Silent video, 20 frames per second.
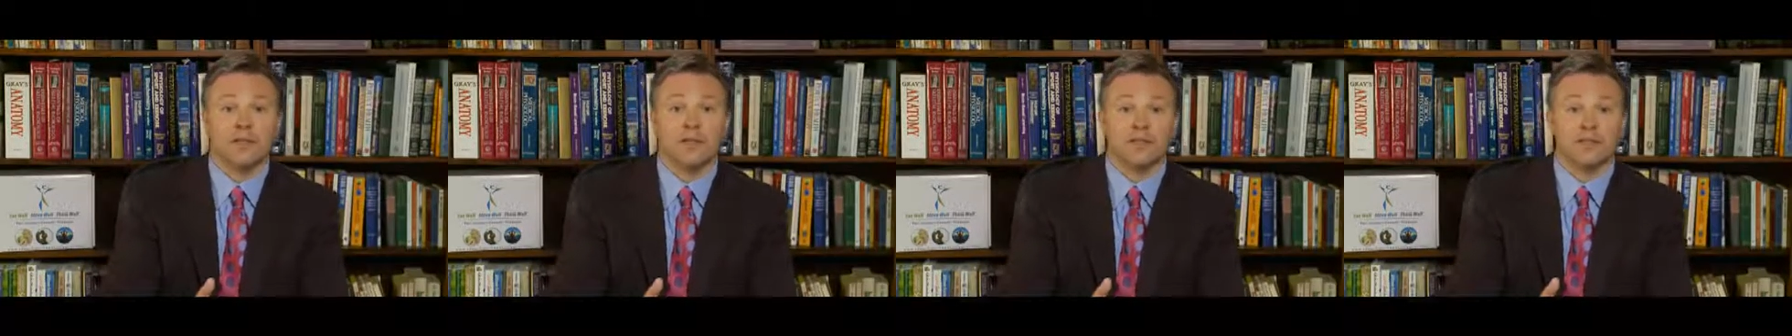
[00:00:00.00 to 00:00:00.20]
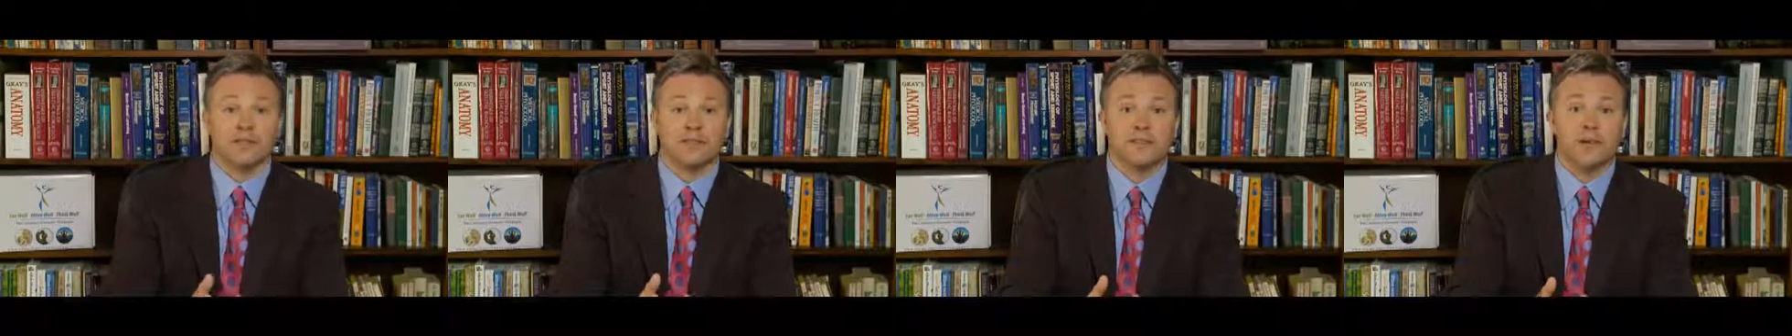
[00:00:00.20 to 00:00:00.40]

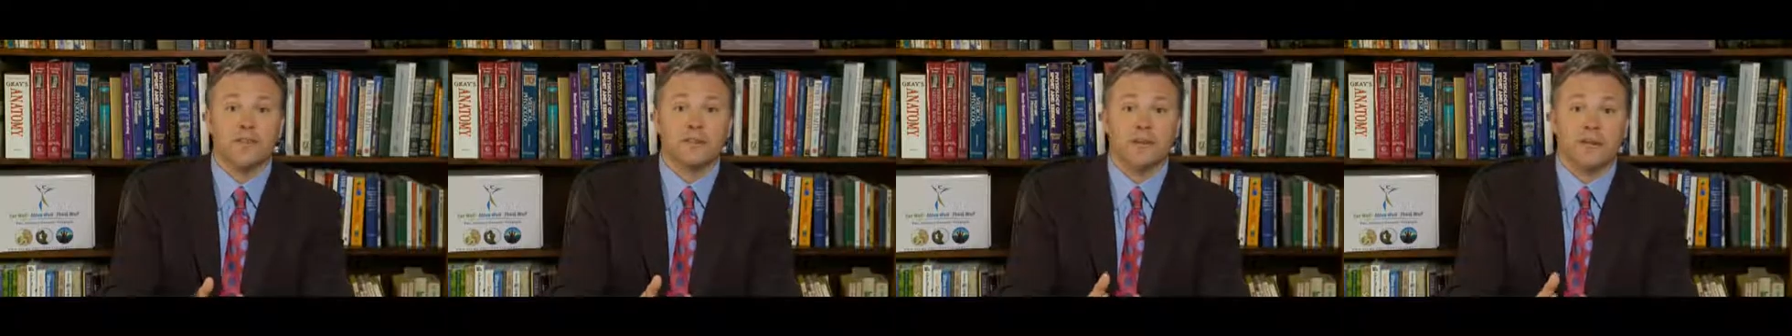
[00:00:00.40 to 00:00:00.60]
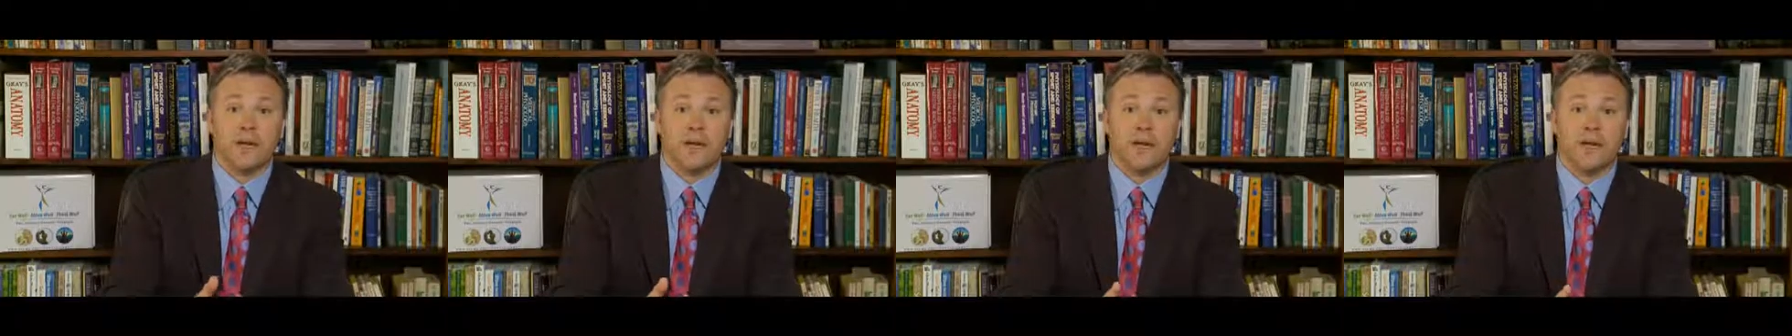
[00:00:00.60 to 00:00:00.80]

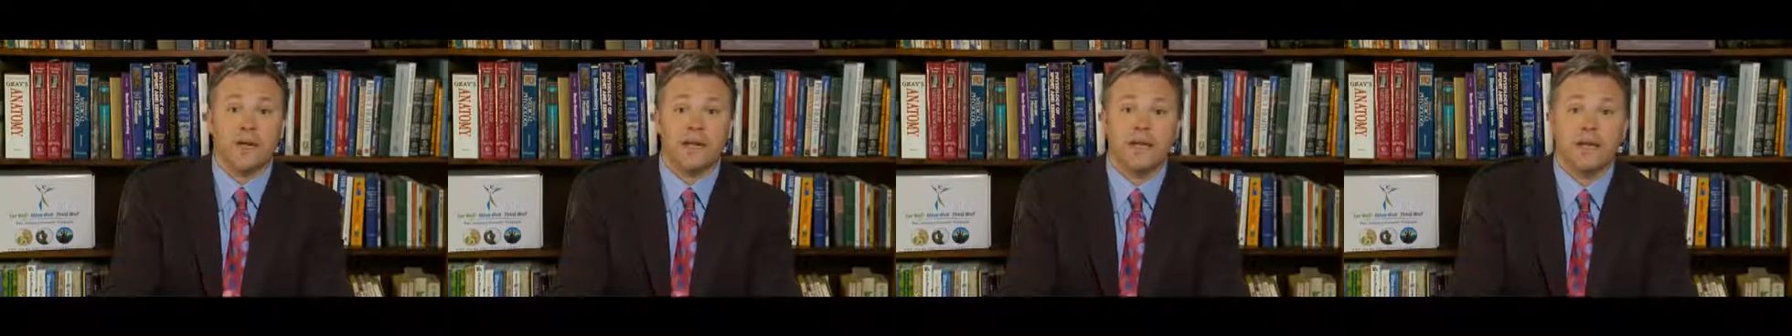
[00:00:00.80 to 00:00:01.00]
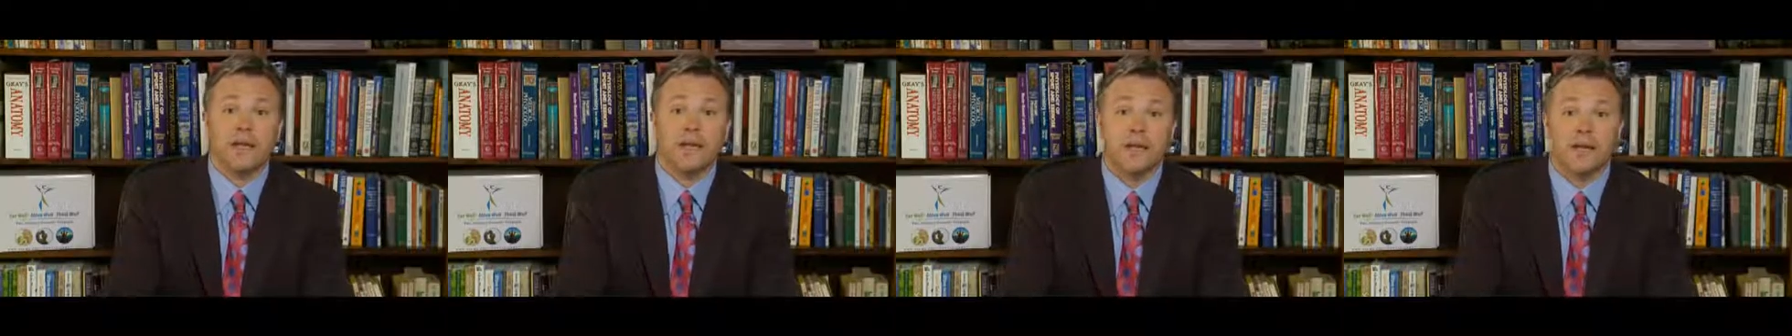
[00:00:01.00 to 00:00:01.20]
separate
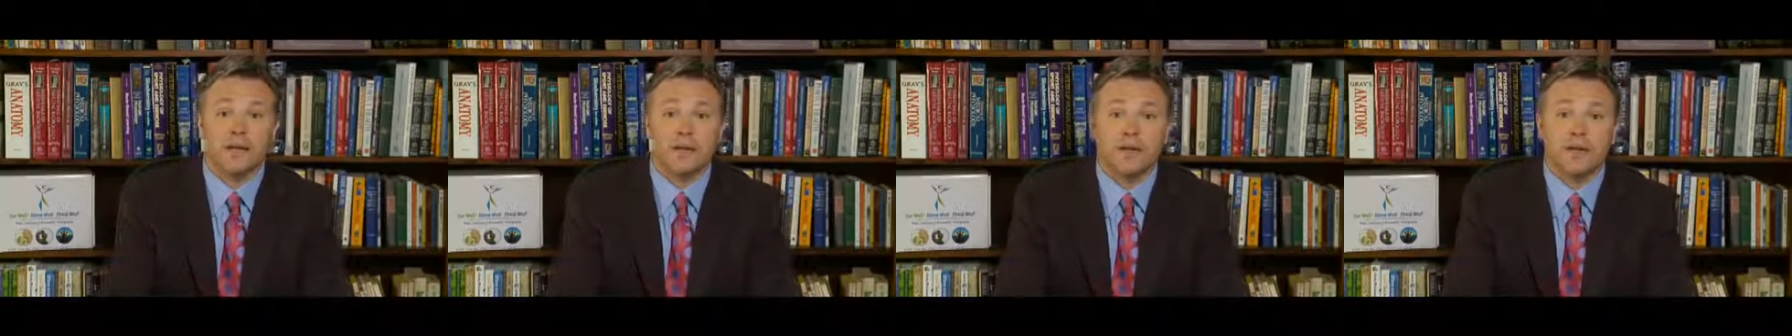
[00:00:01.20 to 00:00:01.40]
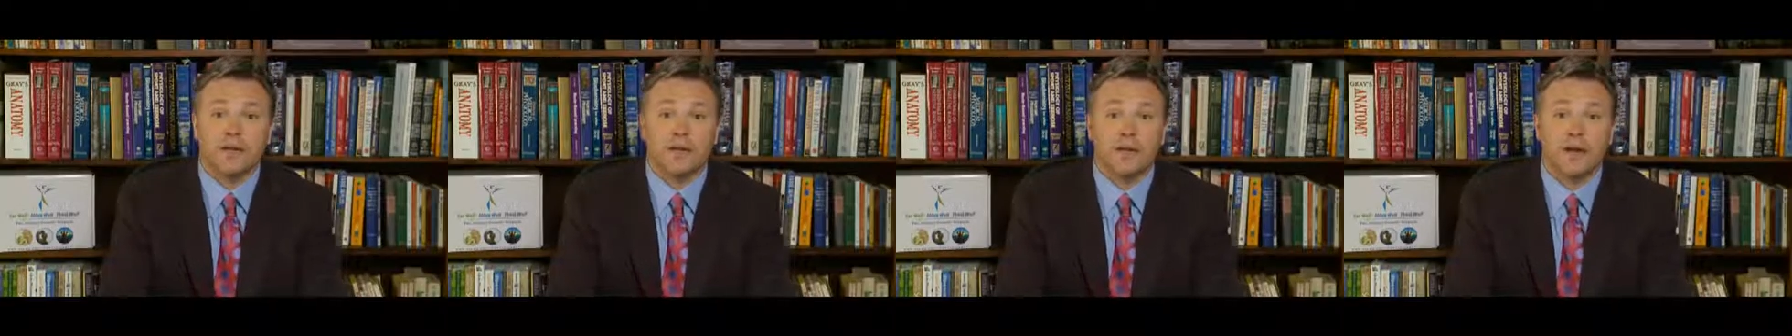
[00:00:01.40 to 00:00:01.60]

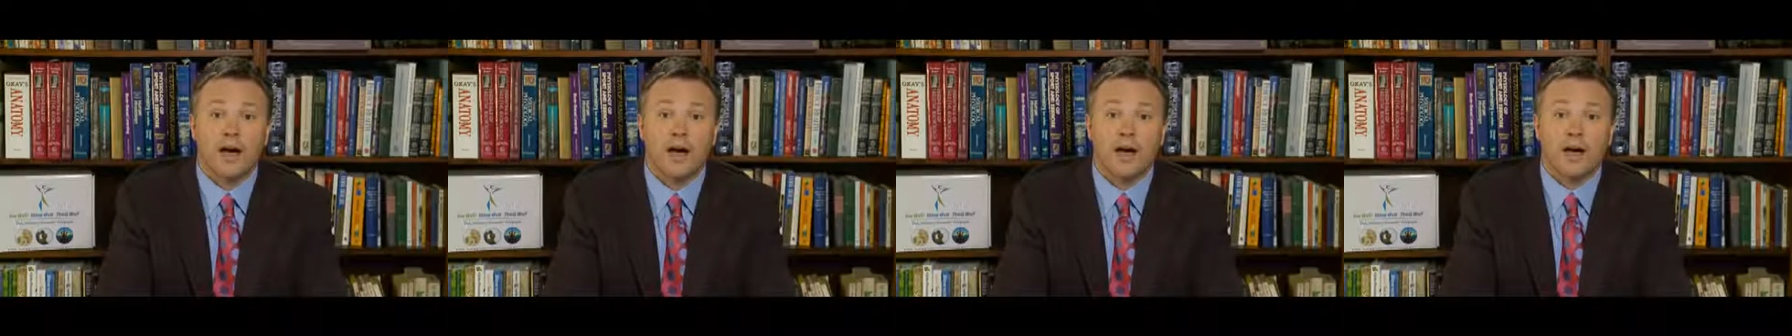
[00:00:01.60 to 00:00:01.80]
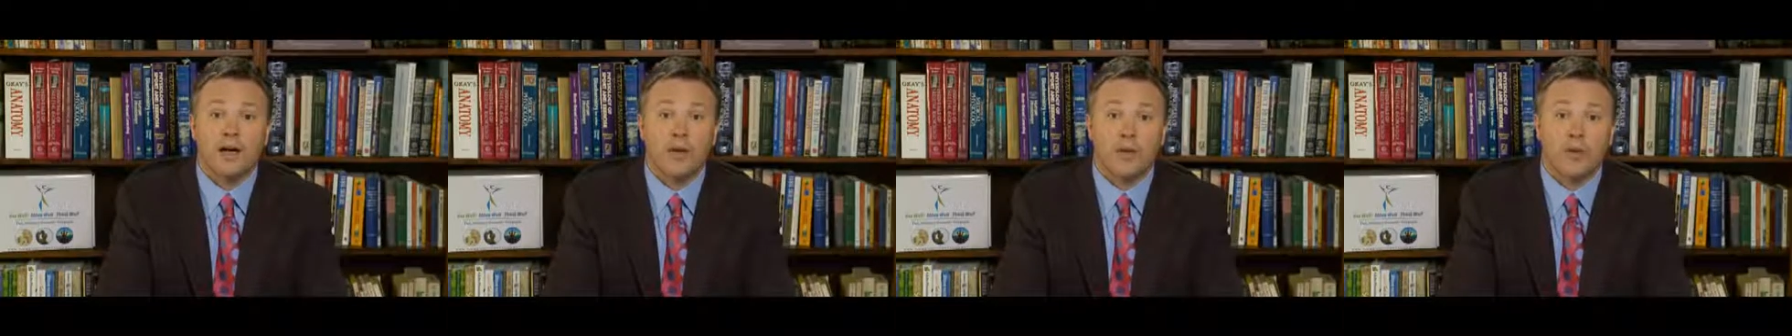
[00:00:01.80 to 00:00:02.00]
the
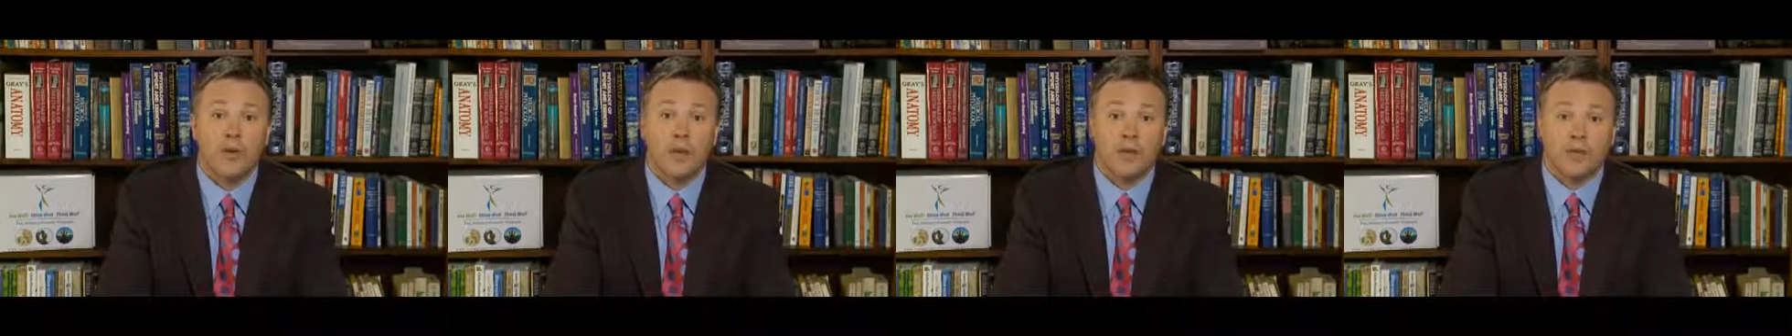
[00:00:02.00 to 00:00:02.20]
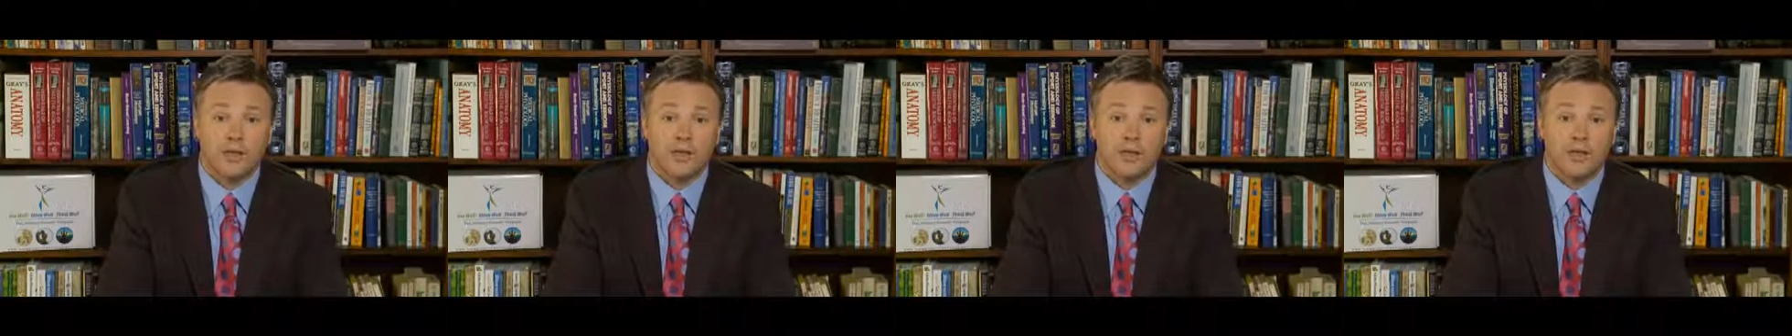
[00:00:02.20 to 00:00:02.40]
high
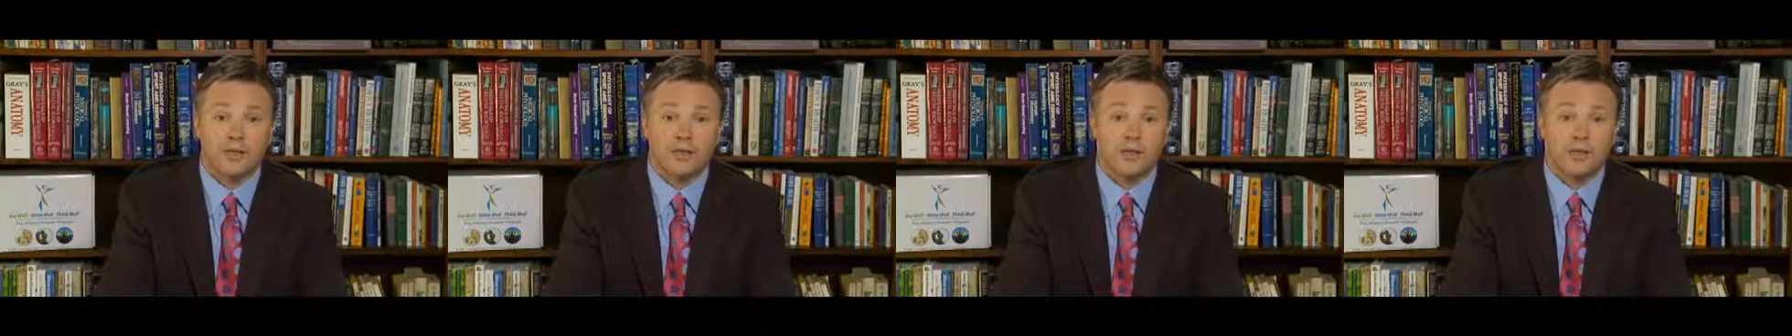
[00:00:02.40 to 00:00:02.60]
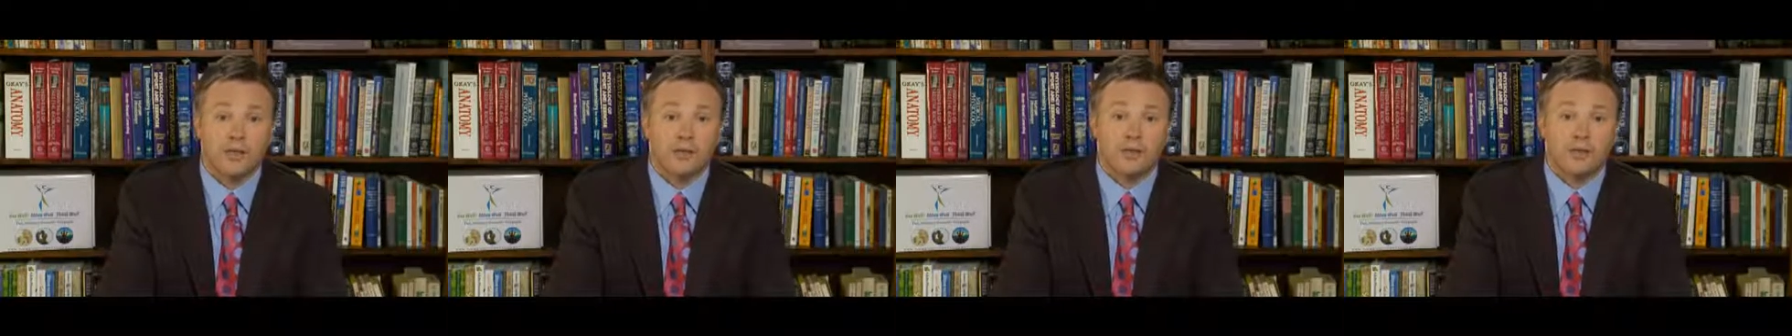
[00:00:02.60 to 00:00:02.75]
quality